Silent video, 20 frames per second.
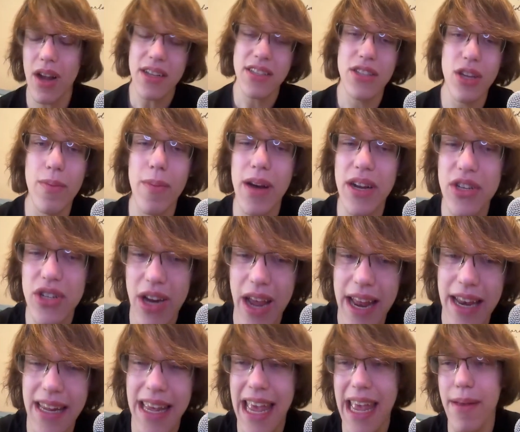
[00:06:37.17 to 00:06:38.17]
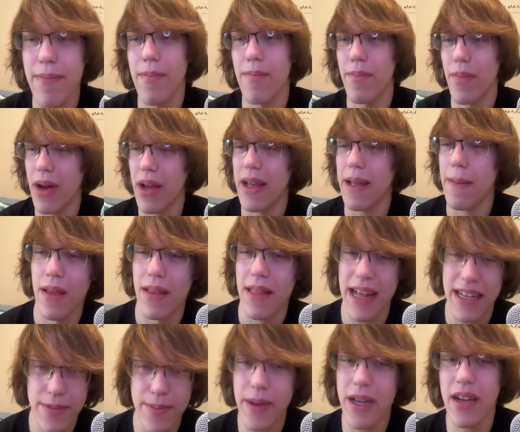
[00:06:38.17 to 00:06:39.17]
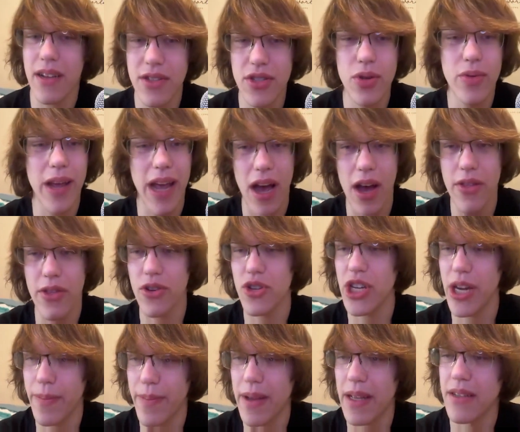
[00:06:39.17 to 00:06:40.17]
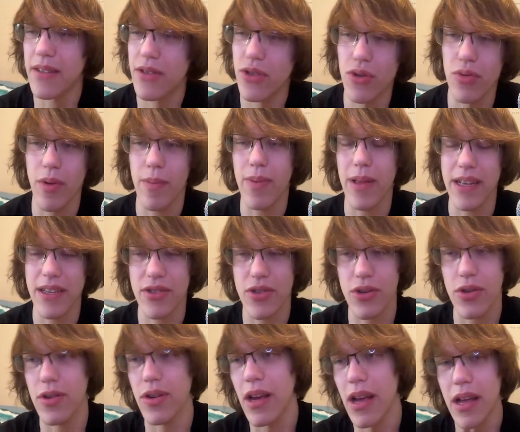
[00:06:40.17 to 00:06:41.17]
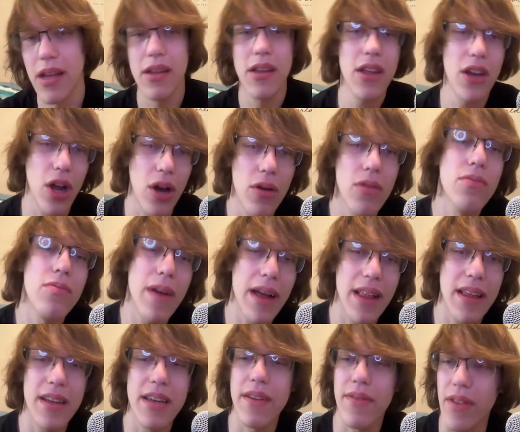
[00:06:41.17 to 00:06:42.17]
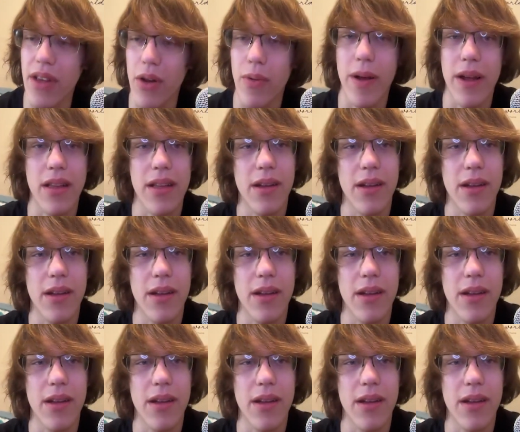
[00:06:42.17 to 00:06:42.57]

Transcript: so much end game, but that's because you get other champions to replace her, you know, relatively quickly,